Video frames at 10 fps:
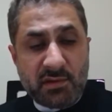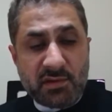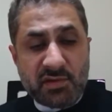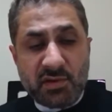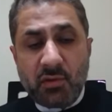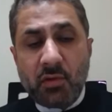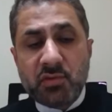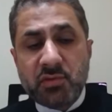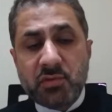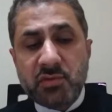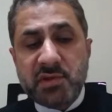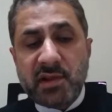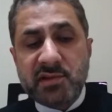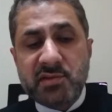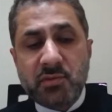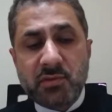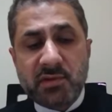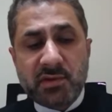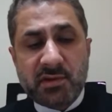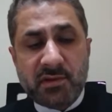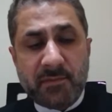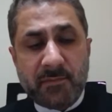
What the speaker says: She goes to Hussein's daughter.